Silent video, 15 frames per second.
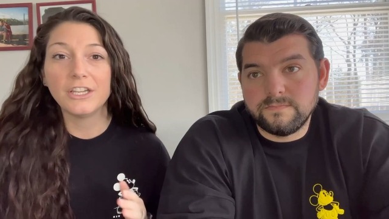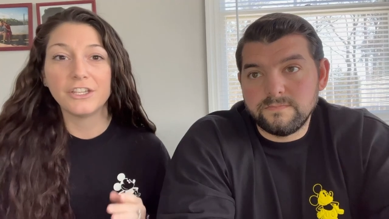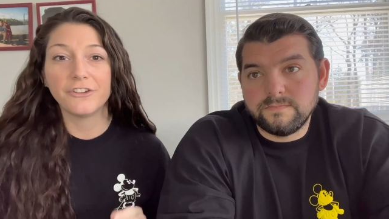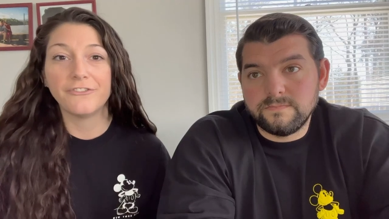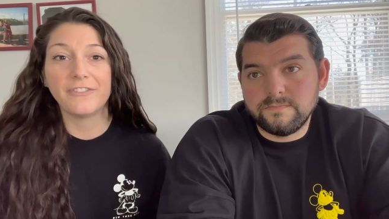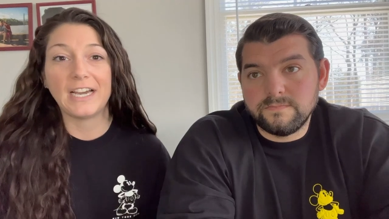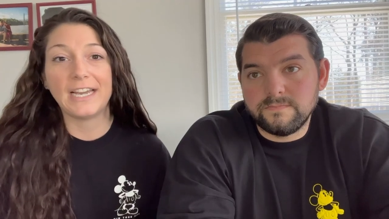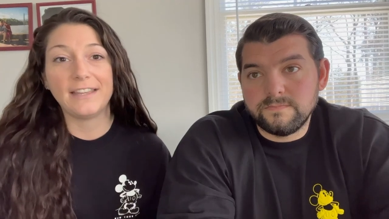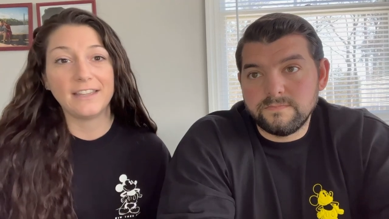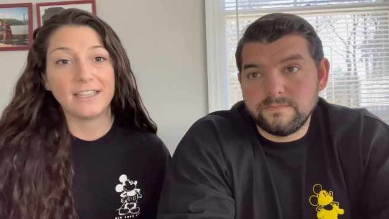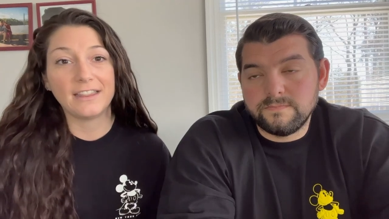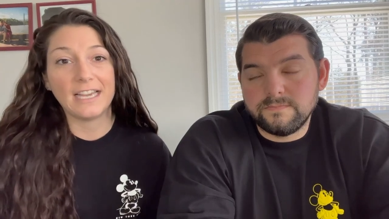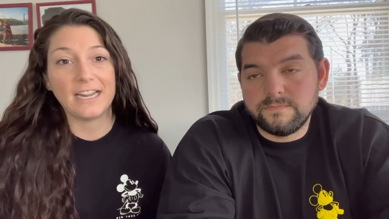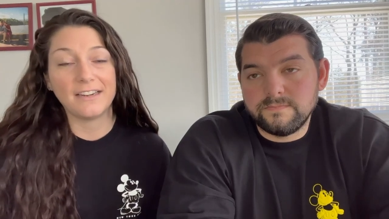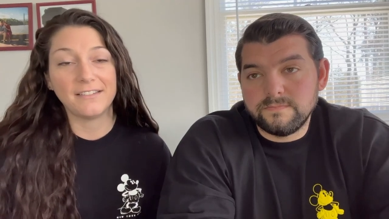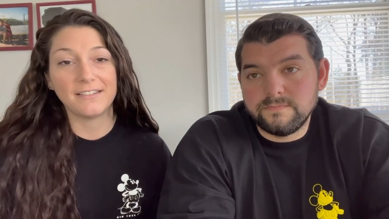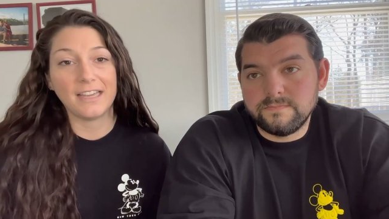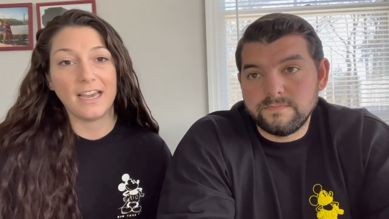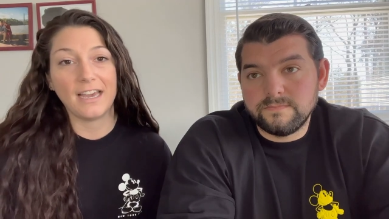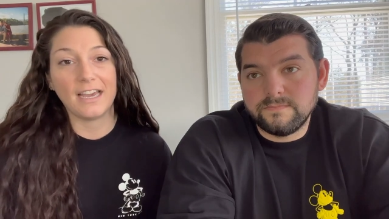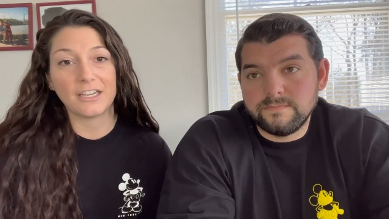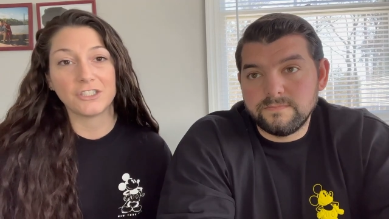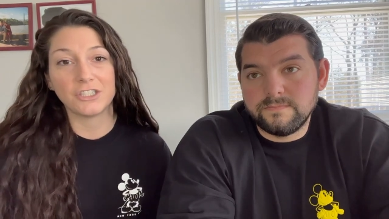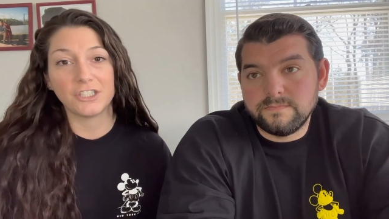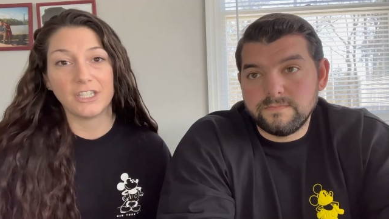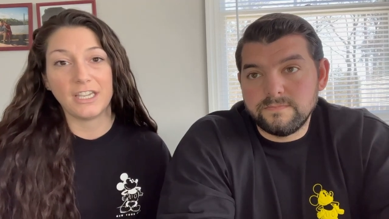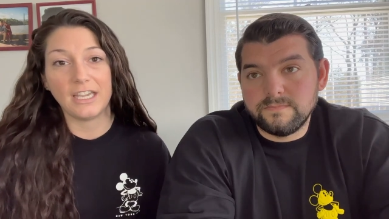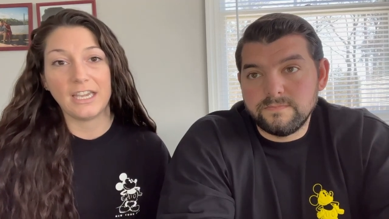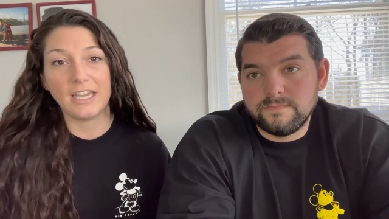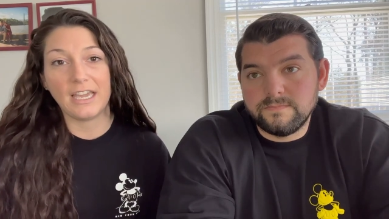Speaker 1: you'll find that that is
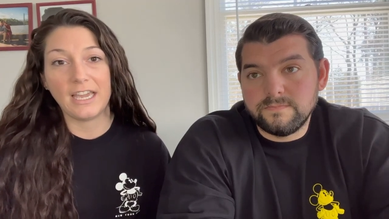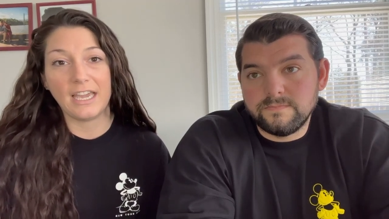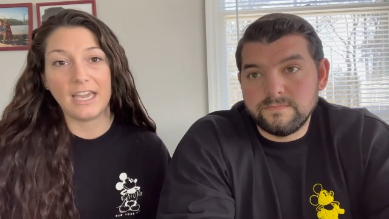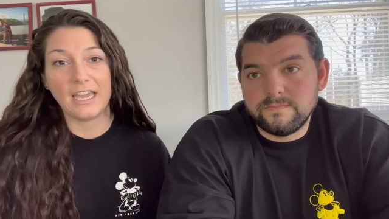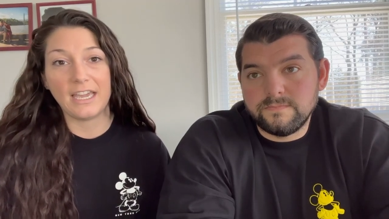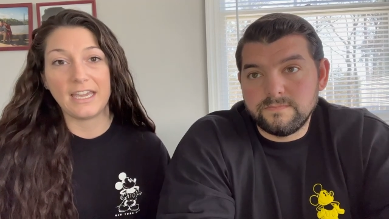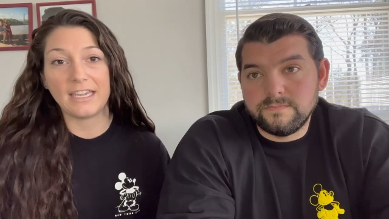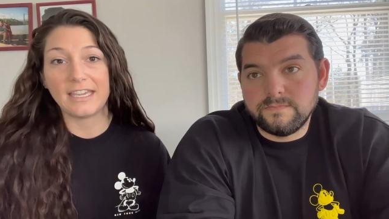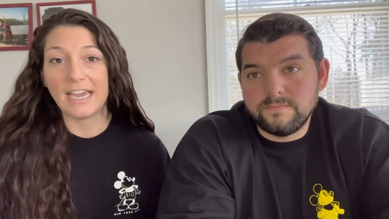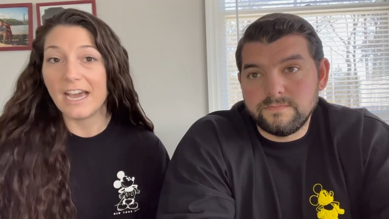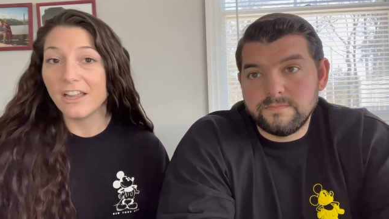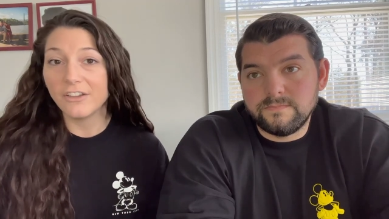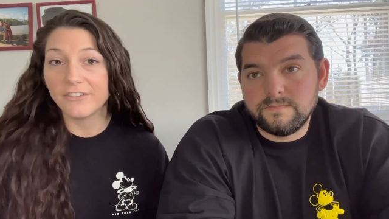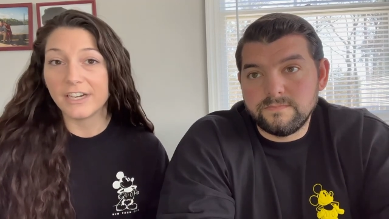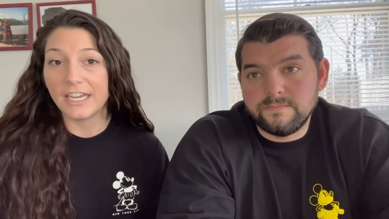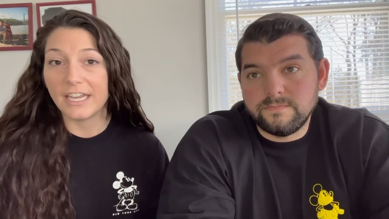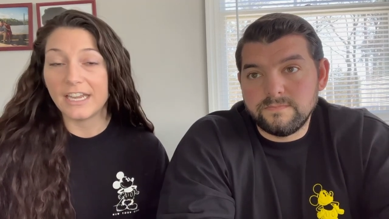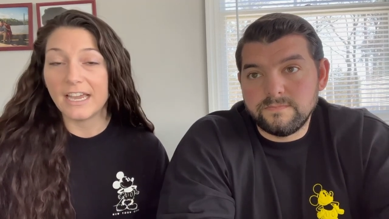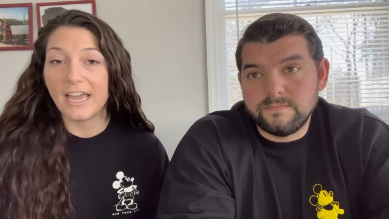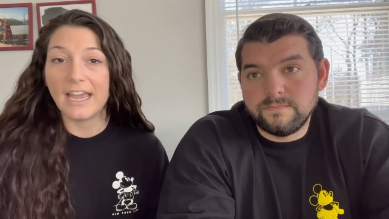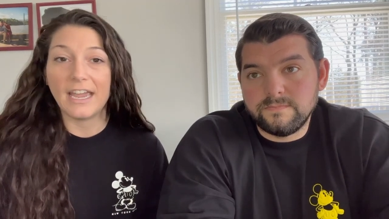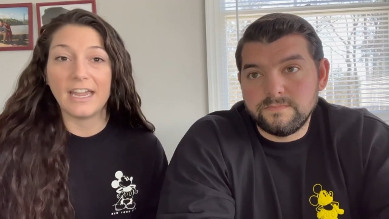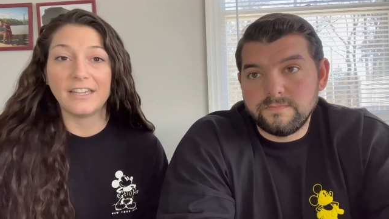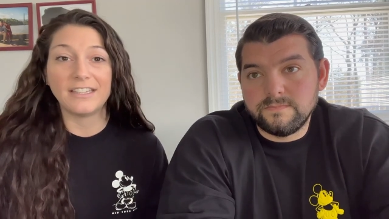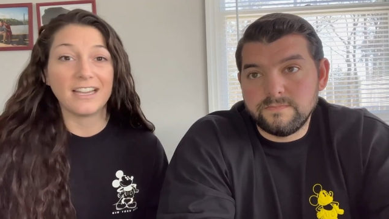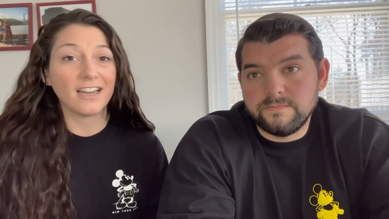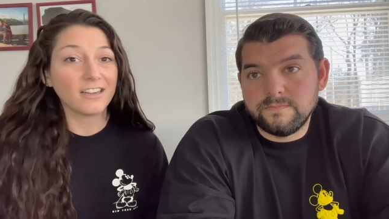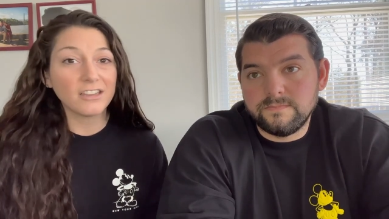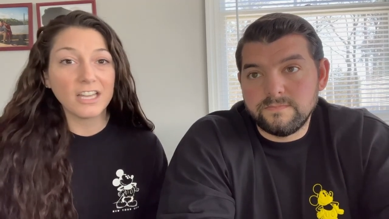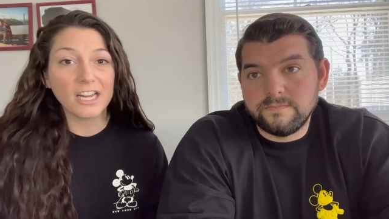actually a gallery and
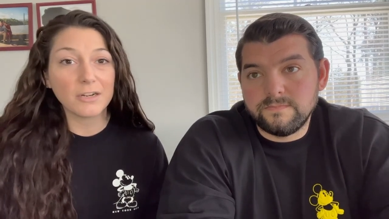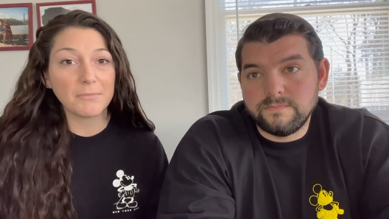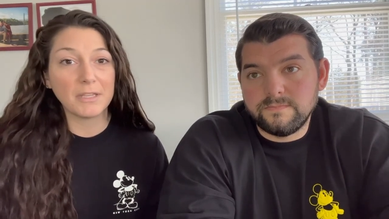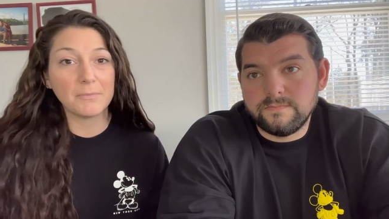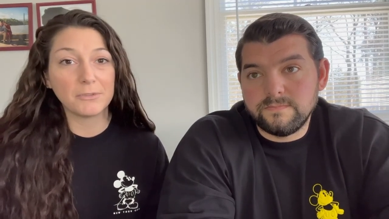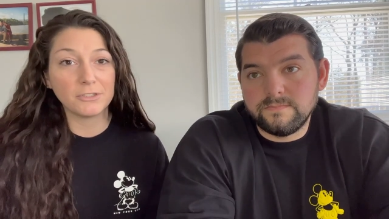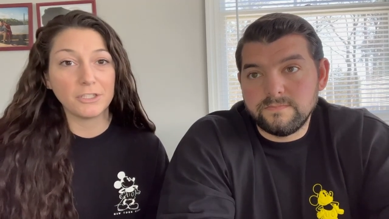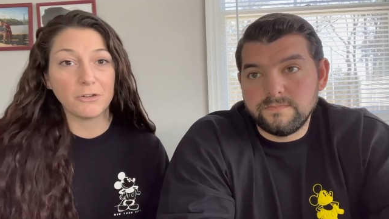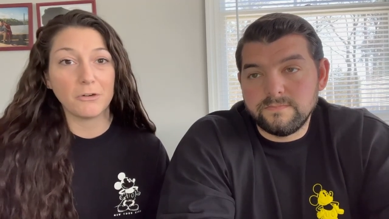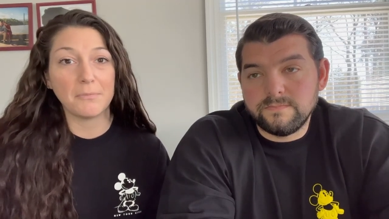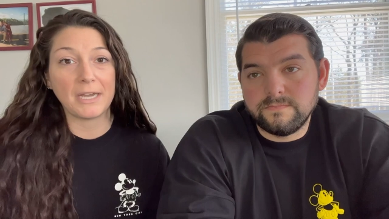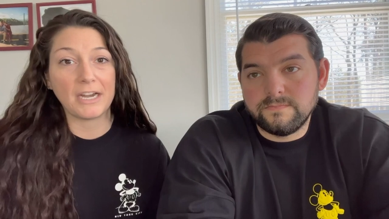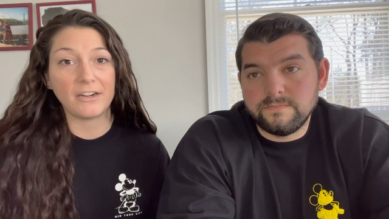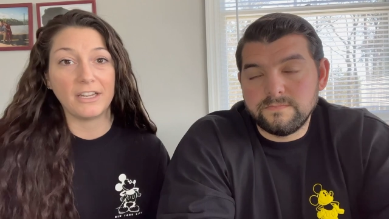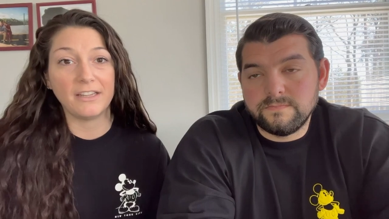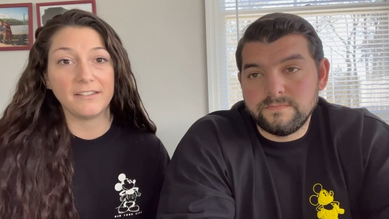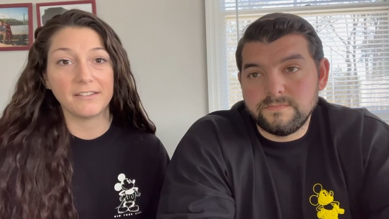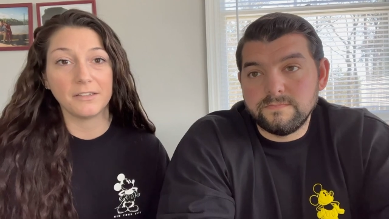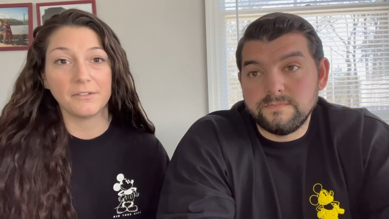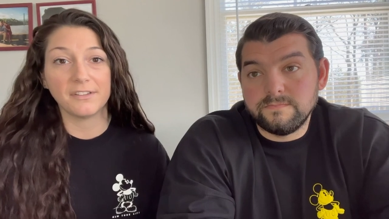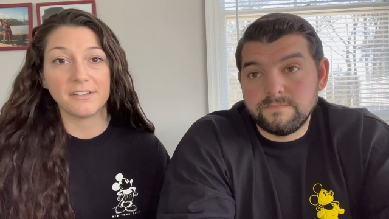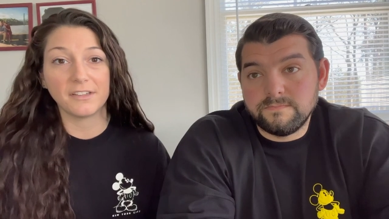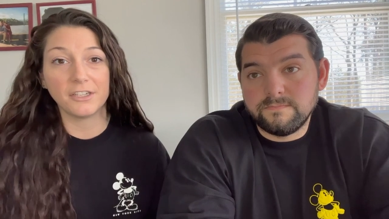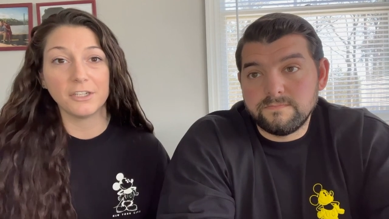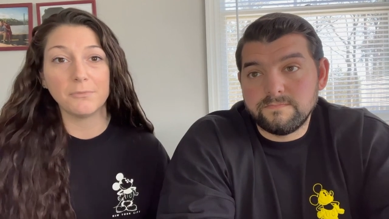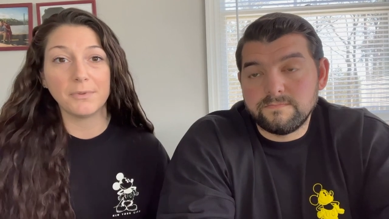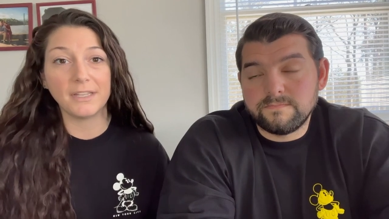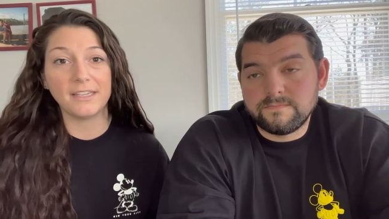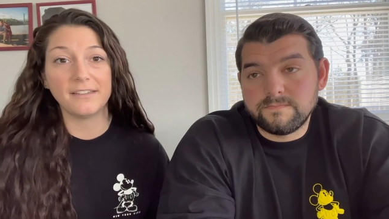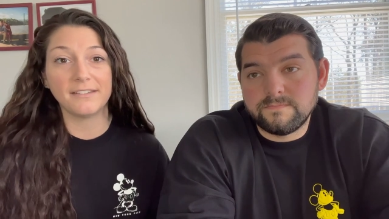not a lot of people know about it. So it's a good
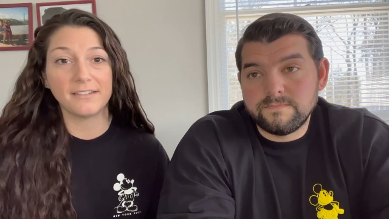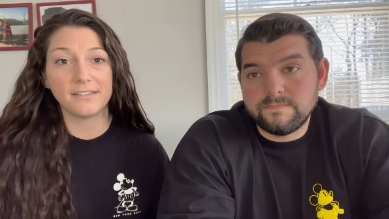place